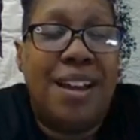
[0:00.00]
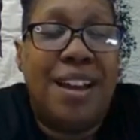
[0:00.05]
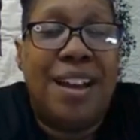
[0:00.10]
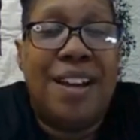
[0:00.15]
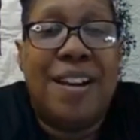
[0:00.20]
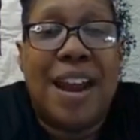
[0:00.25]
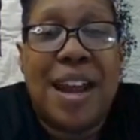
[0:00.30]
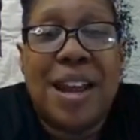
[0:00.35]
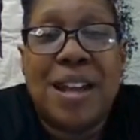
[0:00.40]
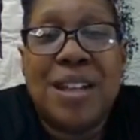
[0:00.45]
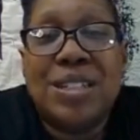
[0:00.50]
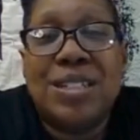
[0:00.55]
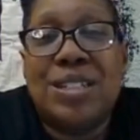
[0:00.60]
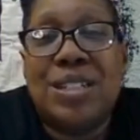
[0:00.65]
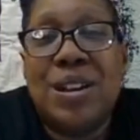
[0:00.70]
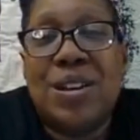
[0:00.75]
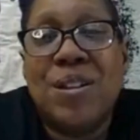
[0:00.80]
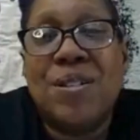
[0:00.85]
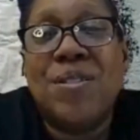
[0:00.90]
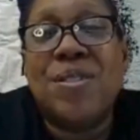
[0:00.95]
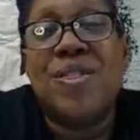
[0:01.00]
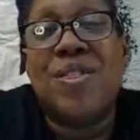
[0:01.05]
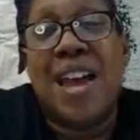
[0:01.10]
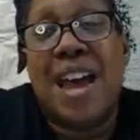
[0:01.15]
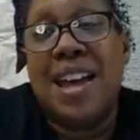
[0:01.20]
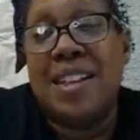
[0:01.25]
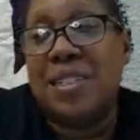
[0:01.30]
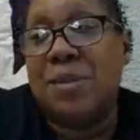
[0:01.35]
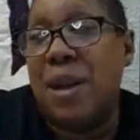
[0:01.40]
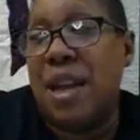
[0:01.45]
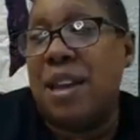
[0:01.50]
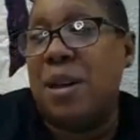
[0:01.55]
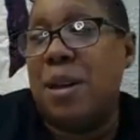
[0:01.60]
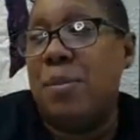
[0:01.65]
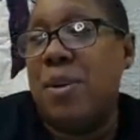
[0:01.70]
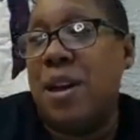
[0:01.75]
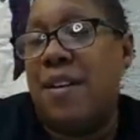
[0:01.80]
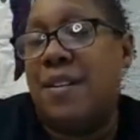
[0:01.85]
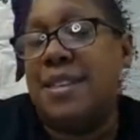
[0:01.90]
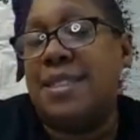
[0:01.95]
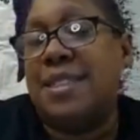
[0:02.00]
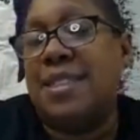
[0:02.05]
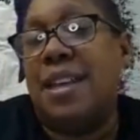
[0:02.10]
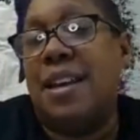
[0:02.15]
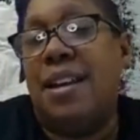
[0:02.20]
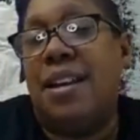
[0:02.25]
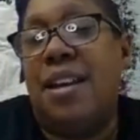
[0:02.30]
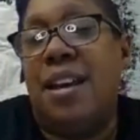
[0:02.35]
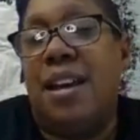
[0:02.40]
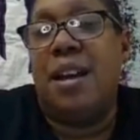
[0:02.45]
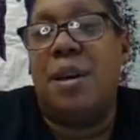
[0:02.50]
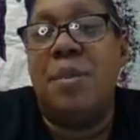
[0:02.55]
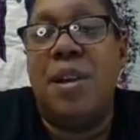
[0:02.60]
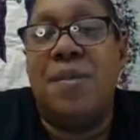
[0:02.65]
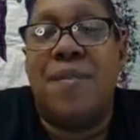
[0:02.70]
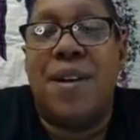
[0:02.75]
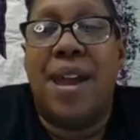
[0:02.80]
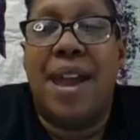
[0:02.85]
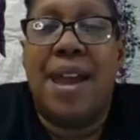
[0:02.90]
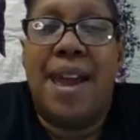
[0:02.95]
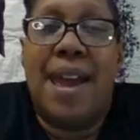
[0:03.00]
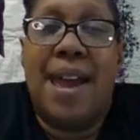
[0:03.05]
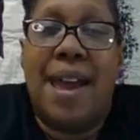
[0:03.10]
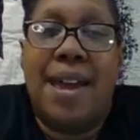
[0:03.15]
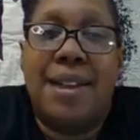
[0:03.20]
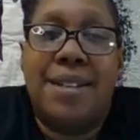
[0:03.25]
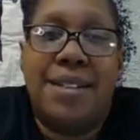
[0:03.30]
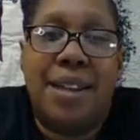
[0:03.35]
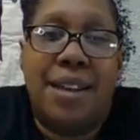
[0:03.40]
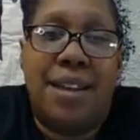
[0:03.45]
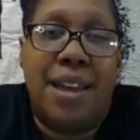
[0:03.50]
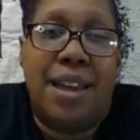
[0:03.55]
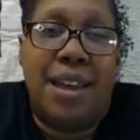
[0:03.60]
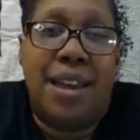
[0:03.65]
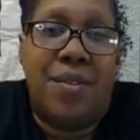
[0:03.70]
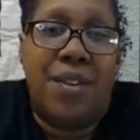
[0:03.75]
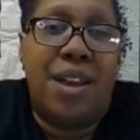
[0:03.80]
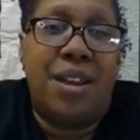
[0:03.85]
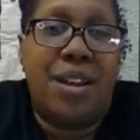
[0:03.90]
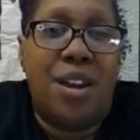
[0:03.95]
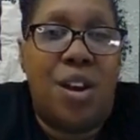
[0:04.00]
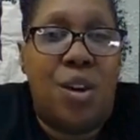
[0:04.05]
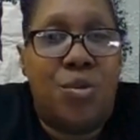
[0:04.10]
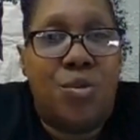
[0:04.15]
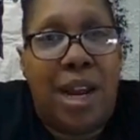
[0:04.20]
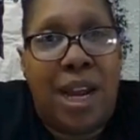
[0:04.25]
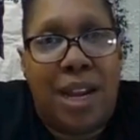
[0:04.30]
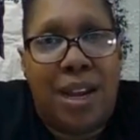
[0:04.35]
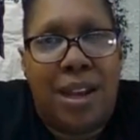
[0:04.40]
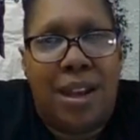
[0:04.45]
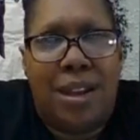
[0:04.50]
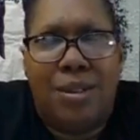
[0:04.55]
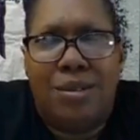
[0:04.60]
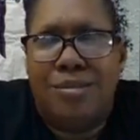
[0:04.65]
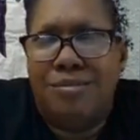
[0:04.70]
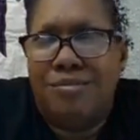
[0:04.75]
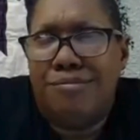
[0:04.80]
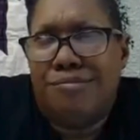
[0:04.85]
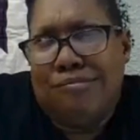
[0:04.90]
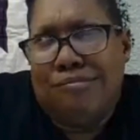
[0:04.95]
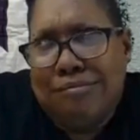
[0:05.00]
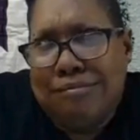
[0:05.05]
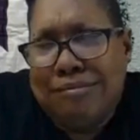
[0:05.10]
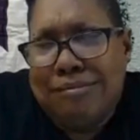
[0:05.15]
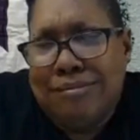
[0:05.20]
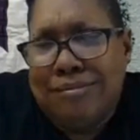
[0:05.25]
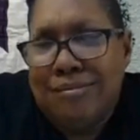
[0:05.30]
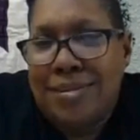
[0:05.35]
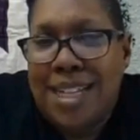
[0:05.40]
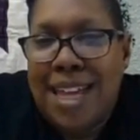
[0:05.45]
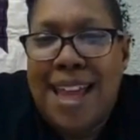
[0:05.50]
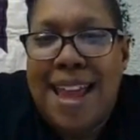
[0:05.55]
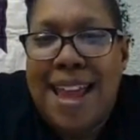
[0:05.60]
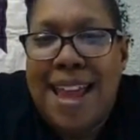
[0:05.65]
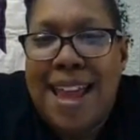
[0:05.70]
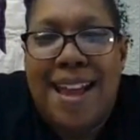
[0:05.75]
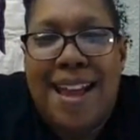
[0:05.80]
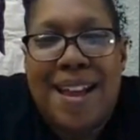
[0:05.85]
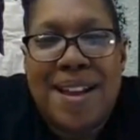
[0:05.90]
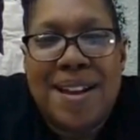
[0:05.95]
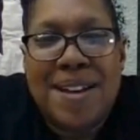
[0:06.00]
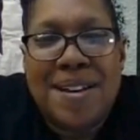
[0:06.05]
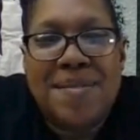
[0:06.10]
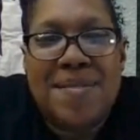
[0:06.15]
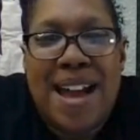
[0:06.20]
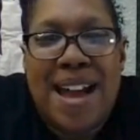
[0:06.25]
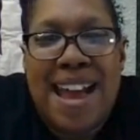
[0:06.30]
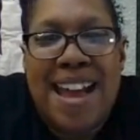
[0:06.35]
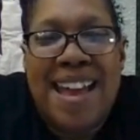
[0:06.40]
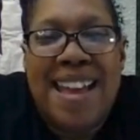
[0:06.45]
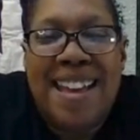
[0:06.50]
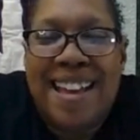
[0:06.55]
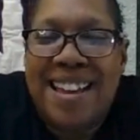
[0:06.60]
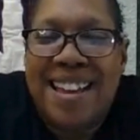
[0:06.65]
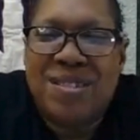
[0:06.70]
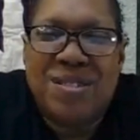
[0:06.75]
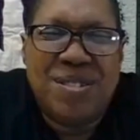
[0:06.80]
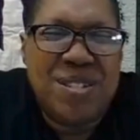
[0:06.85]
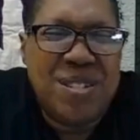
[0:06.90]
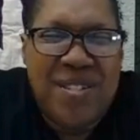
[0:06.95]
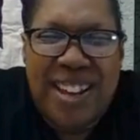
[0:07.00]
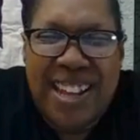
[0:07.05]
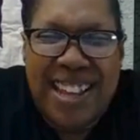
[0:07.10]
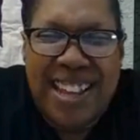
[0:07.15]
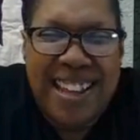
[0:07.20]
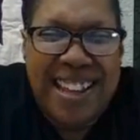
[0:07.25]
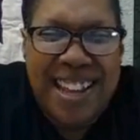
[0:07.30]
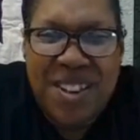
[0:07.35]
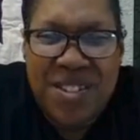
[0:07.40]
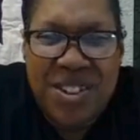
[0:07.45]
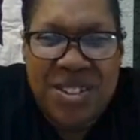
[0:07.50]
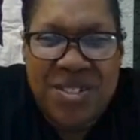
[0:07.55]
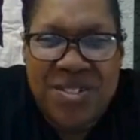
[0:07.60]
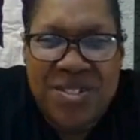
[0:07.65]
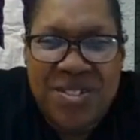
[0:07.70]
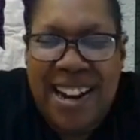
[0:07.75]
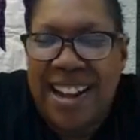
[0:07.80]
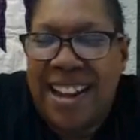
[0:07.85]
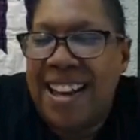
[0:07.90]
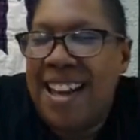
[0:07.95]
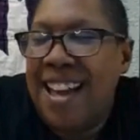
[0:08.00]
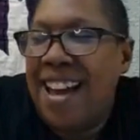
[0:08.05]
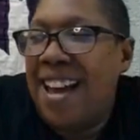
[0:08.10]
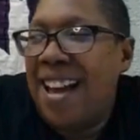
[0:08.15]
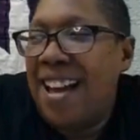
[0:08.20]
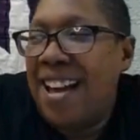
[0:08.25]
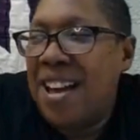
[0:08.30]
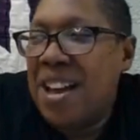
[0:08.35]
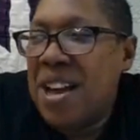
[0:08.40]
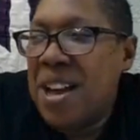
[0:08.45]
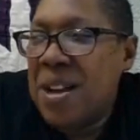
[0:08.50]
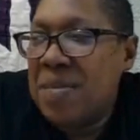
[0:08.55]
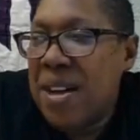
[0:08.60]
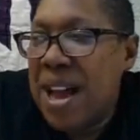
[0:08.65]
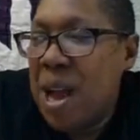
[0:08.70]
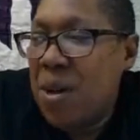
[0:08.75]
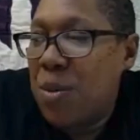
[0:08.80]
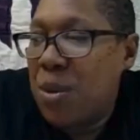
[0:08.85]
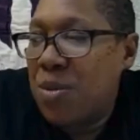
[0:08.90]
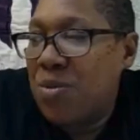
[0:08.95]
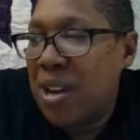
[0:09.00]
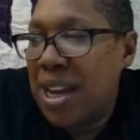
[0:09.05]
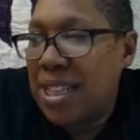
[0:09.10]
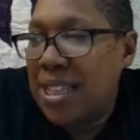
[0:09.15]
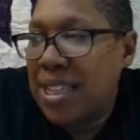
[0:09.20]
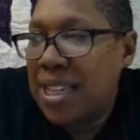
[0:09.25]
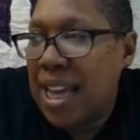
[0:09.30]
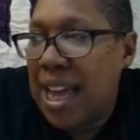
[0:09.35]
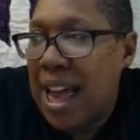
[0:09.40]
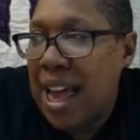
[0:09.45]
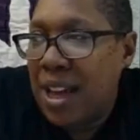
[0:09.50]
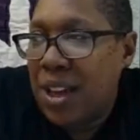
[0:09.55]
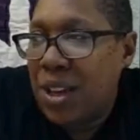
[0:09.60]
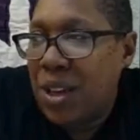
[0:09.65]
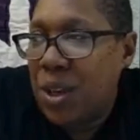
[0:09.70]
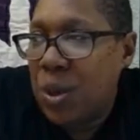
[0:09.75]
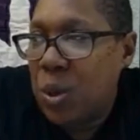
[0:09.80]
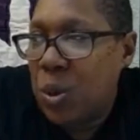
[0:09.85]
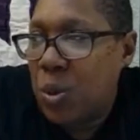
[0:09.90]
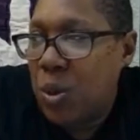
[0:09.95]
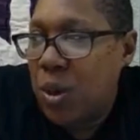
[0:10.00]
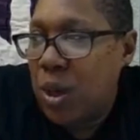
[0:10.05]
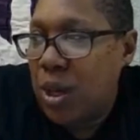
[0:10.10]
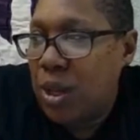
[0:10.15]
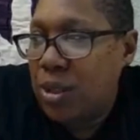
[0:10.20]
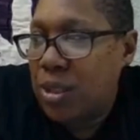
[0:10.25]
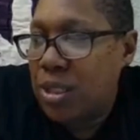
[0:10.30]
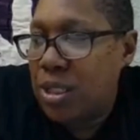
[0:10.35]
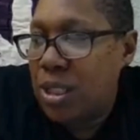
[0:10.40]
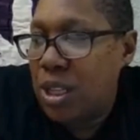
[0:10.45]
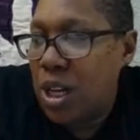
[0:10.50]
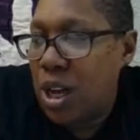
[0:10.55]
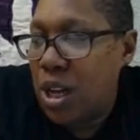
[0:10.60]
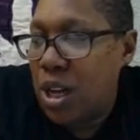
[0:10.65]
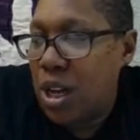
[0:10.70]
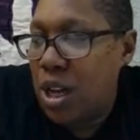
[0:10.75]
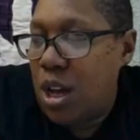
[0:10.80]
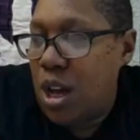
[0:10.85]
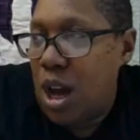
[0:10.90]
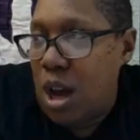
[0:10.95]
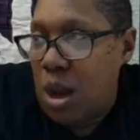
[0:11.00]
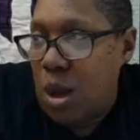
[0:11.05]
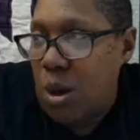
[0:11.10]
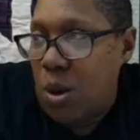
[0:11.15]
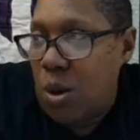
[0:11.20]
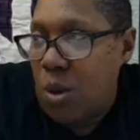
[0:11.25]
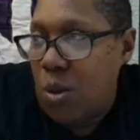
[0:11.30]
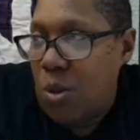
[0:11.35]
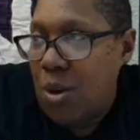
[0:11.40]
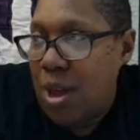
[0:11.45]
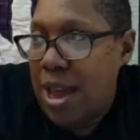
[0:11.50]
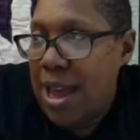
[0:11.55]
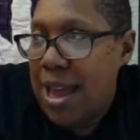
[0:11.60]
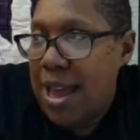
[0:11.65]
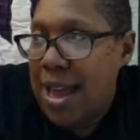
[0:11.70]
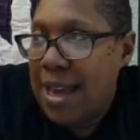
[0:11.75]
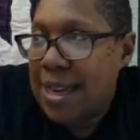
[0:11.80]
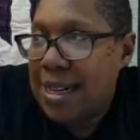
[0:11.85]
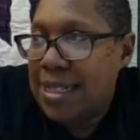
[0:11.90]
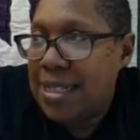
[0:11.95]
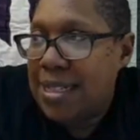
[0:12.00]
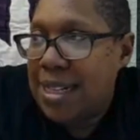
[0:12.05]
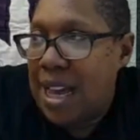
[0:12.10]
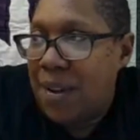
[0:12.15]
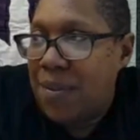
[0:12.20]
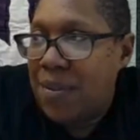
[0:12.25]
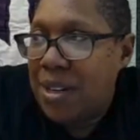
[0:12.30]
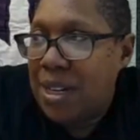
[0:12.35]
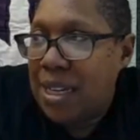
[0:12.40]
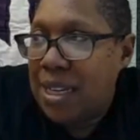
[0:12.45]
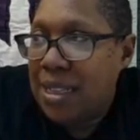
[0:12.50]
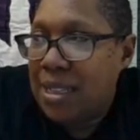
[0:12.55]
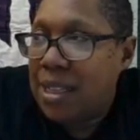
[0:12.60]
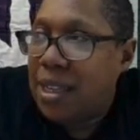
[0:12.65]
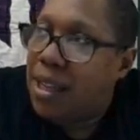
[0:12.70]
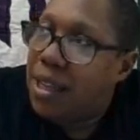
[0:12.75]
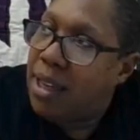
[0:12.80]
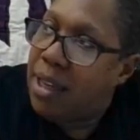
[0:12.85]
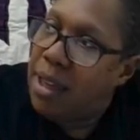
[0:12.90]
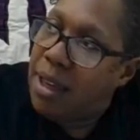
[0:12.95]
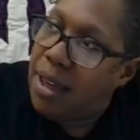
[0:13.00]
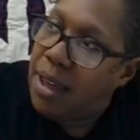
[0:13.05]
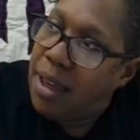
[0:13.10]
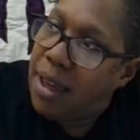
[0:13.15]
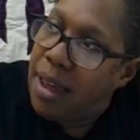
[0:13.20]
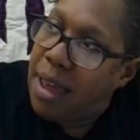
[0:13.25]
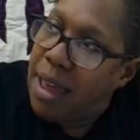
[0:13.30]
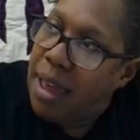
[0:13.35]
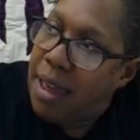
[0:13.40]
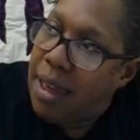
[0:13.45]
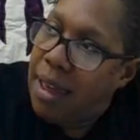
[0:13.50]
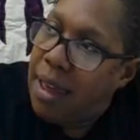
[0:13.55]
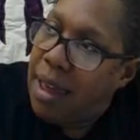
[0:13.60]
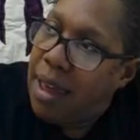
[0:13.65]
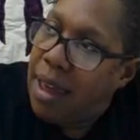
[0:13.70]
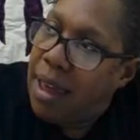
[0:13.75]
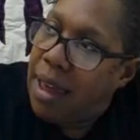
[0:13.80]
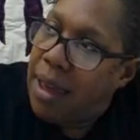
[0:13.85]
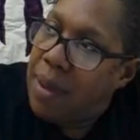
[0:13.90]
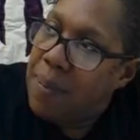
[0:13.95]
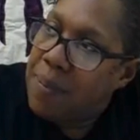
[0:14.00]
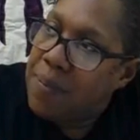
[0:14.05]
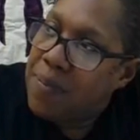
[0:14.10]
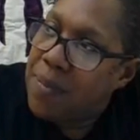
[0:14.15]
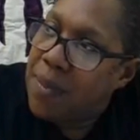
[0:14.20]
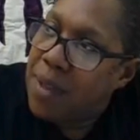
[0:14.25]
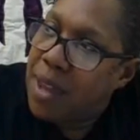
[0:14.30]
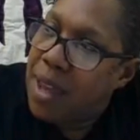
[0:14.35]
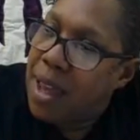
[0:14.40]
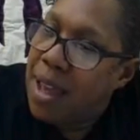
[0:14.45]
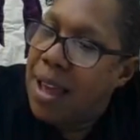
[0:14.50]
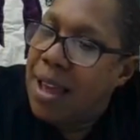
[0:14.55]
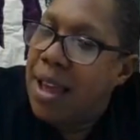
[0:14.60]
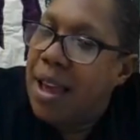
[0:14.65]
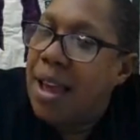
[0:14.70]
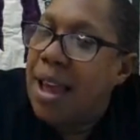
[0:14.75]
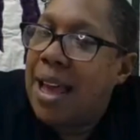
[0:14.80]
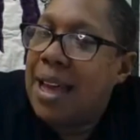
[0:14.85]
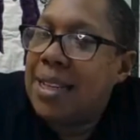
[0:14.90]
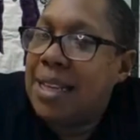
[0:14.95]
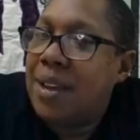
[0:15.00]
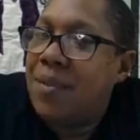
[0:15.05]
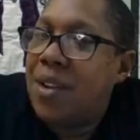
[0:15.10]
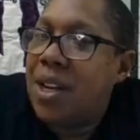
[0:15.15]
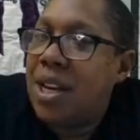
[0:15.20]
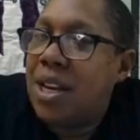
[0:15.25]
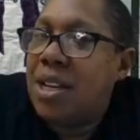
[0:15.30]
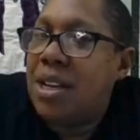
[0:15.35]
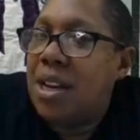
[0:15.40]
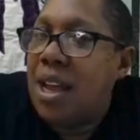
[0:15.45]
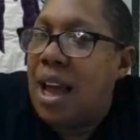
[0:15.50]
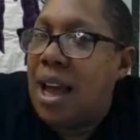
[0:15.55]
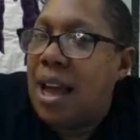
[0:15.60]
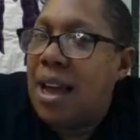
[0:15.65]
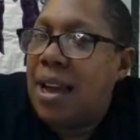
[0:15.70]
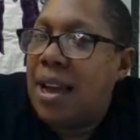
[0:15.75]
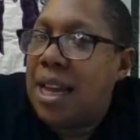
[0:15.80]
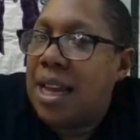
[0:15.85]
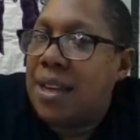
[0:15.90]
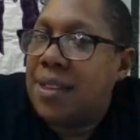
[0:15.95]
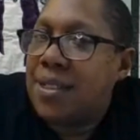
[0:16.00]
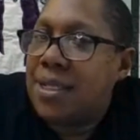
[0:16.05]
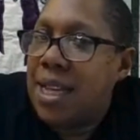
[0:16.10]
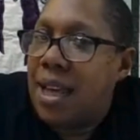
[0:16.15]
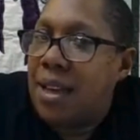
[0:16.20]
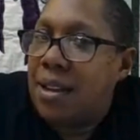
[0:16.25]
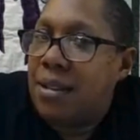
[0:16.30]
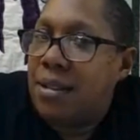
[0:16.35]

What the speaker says: All right, So that's my comparison. If I had to give it a rating, I don't know if I can give it a rating. I would rate the AccuQuilt Go definitely I give it a 9 out of 10.